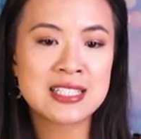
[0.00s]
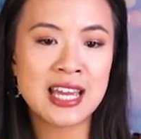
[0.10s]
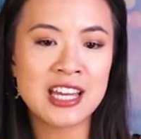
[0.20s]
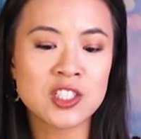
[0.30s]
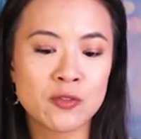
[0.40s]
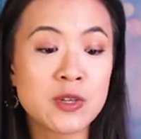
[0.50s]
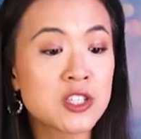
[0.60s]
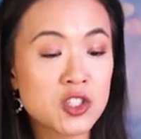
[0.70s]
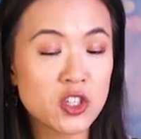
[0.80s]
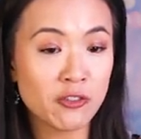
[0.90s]
Sage of
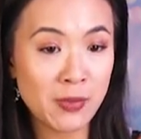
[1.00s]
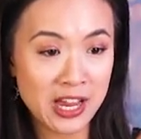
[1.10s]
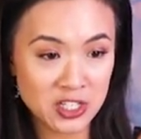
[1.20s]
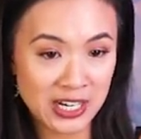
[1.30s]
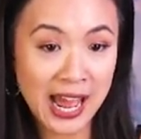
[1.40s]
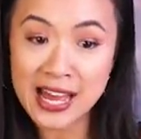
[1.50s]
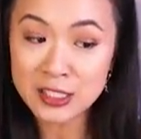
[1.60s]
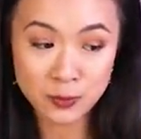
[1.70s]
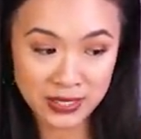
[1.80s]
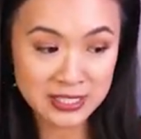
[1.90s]
Mischief Magic
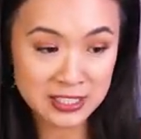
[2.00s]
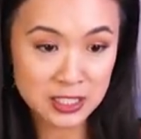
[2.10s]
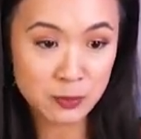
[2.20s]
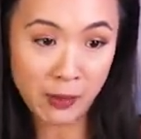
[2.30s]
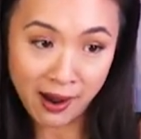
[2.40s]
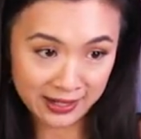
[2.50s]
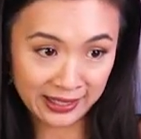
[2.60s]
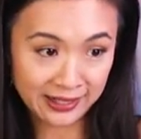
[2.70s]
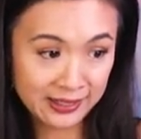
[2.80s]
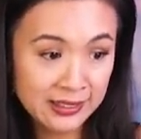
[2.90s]
has been
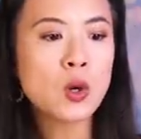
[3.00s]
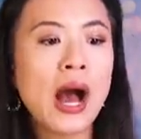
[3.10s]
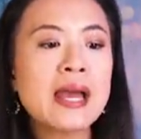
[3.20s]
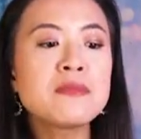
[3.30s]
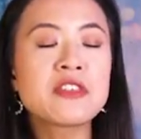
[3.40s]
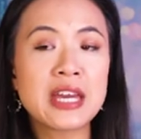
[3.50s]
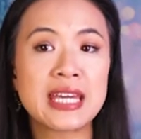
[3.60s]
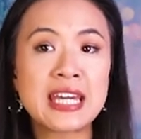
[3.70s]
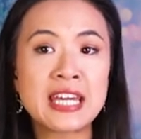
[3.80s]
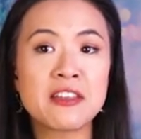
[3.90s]
spotted. So I'm
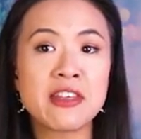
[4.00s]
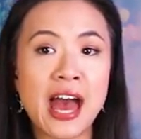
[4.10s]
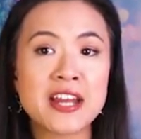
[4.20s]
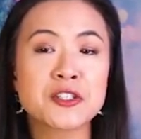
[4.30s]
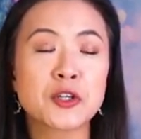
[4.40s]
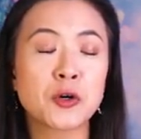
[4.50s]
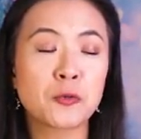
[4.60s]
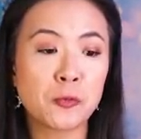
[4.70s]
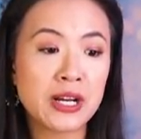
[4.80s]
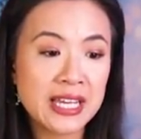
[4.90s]
thinking that
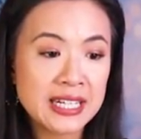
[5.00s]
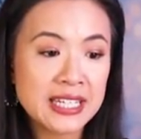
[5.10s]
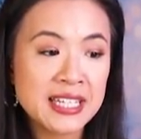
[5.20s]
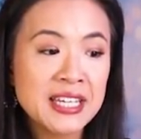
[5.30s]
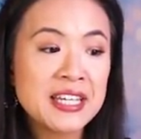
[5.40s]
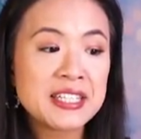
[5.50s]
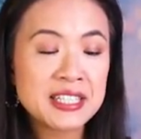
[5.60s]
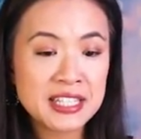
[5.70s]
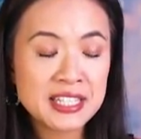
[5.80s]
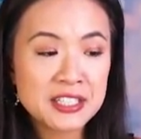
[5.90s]
Corinne
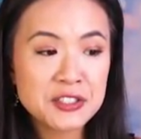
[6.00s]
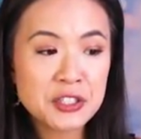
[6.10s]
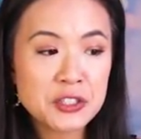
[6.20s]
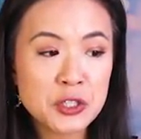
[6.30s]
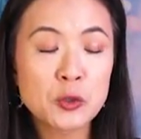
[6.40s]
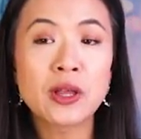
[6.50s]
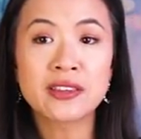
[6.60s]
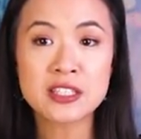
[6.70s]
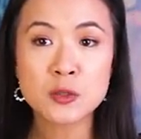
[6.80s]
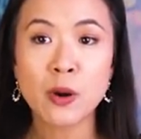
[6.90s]
needs to,
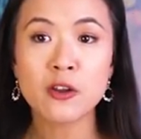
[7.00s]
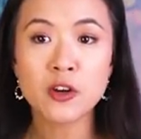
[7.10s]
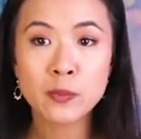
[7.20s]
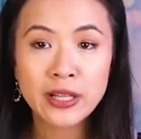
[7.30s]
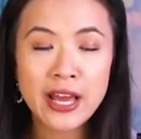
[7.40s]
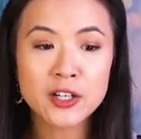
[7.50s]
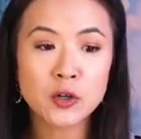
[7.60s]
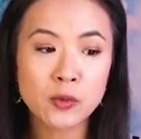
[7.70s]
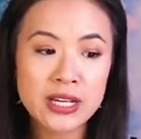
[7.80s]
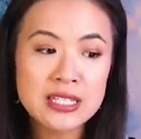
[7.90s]
like, this is part of their plan.
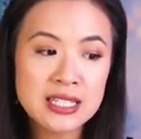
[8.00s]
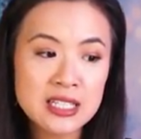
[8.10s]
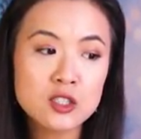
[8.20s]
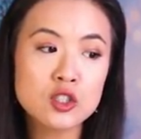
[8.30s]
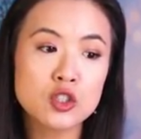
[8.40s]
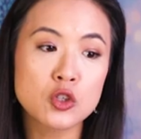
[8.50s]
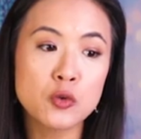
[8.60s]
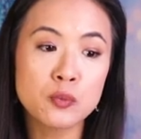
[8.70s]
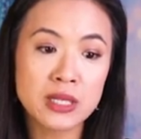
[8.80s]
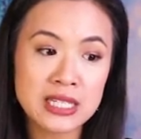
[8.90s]
Corinne needs
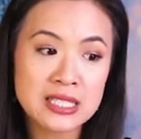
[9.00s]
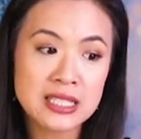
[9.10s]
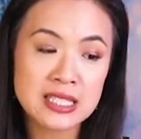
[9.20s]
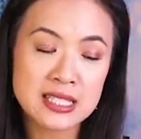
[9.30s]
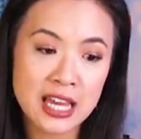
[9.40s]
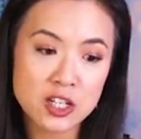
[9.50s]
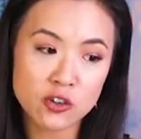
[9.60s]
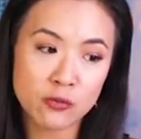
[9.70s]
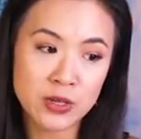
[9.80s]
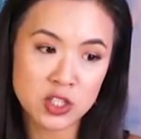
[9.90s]
to meet the
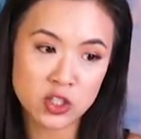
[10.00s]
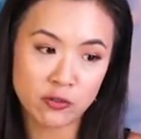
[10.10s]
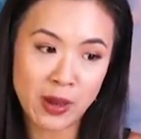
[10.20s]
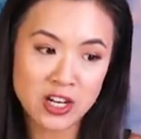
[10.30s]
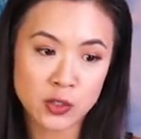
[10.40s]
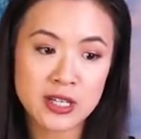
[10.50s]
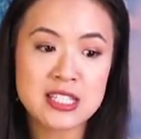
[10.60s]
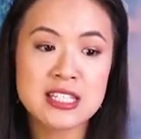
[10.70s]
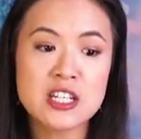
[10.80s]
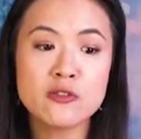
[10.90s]
Sage of Mischief Magic
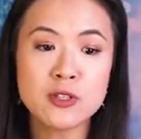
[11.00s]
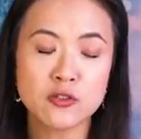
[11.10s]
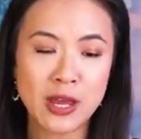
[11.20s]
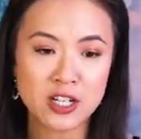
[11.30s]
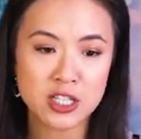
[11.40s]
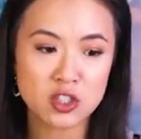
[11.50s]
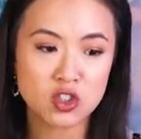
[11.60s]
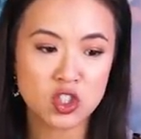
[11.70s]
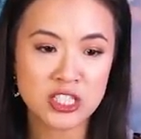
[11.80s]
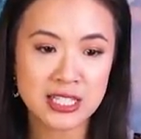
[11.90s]
because the Sage of Mischief Magic
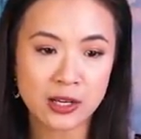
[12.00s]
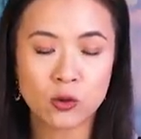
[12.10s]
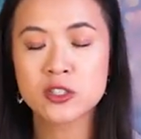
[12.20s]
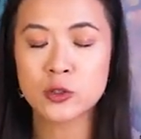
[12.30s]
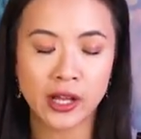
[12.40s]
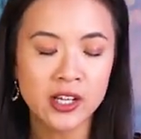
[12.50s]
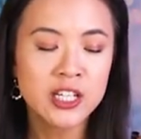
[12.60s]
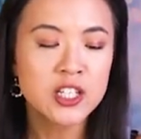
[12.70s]
is just like, Orzula.